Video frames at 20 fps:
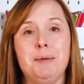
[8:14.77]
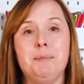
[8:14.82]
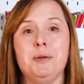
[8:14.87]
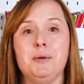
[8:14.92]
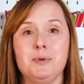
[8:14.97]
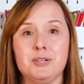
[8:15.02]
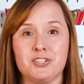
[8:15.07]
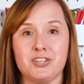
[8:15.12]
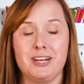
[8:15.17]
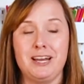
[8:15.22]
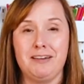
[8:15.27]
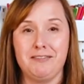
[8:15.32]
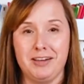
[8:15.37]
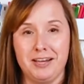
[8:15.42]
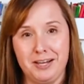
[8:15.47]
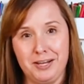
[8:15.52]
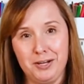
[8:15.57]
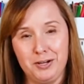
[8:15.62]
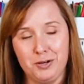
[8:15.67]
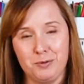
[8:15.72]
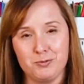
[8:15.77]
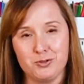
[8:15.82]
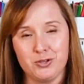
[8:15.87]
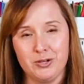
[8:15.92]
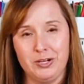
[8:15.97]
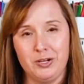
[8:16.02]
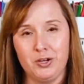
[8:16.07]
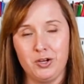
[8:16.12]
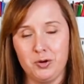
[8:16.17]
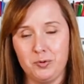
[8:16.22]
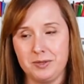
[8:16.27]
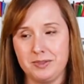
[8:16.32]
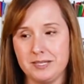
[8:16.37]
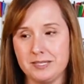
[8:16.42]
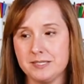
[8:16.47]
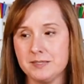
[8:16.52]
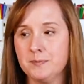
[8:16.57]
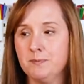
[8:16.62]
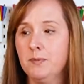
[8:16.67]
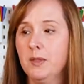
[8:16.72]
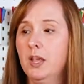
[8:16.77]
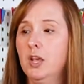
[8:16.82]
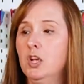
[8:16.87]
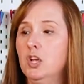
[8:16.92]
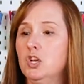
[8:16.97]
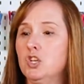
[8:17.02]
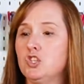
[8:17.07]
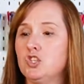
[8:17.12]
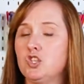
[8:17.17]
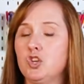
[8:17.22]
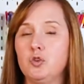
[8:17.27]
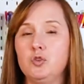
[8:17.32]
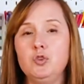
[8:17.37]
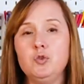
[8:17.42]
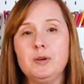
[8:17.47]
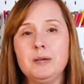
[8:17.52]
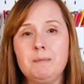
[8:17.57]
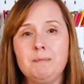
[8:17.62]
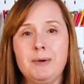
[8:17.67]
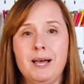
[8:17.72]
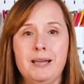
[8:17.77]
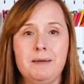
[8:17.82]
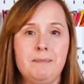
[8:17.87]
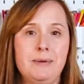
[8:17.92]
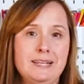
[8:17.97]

maybe we should have a honeycomb tray to go with this. So you can buy